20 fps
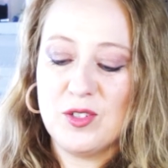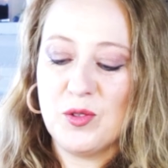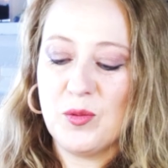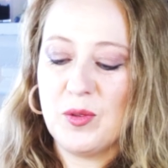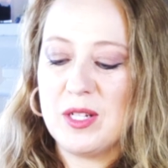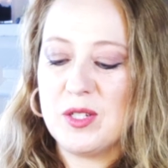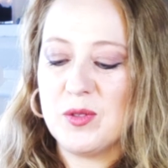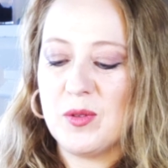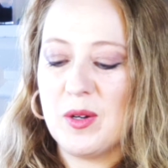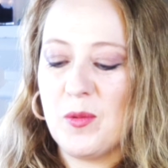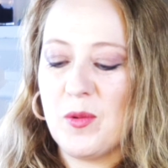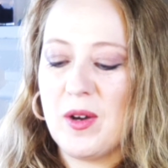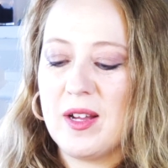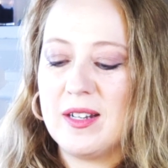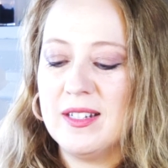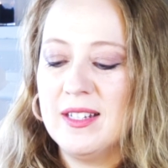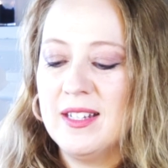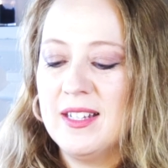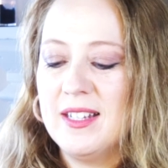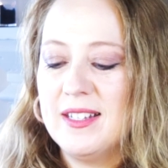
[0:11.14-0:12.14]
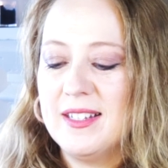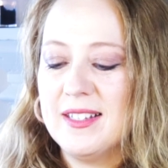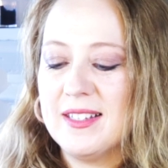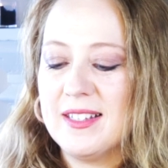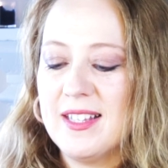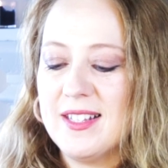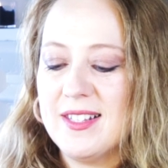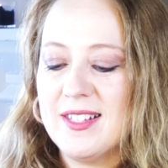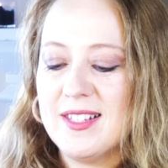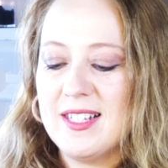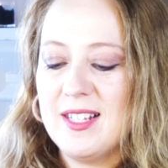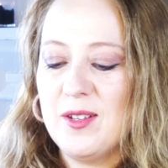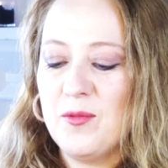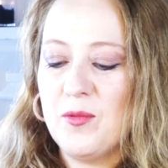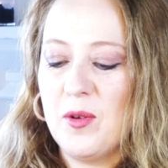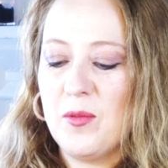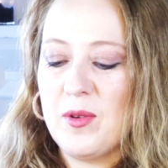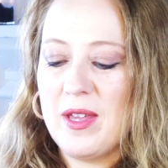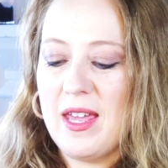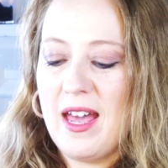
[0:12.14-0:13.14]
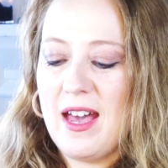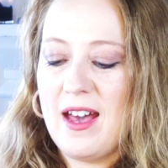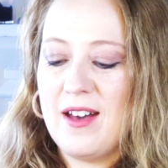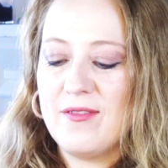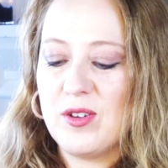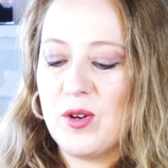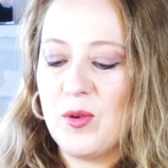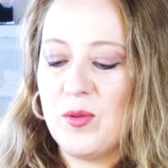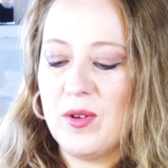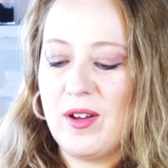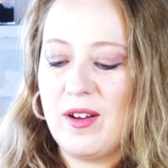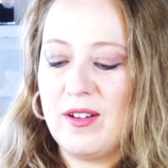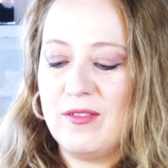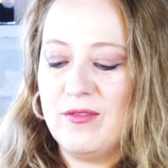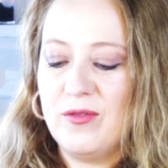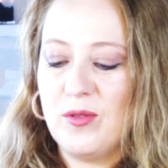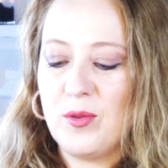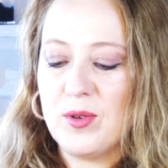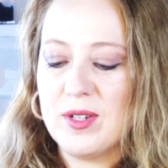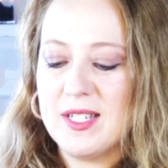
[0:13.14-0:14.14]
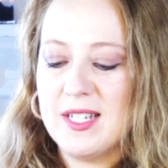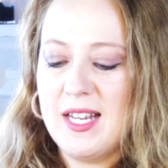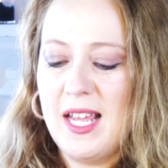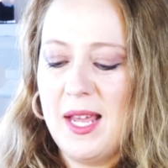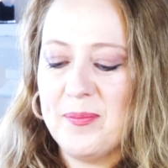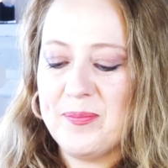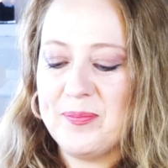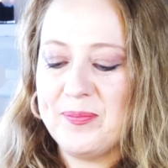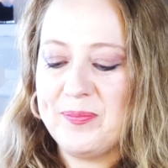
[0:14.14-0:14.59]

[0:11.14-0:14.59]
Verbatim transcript: twenty twenty-one. Let's see what we have going on for today.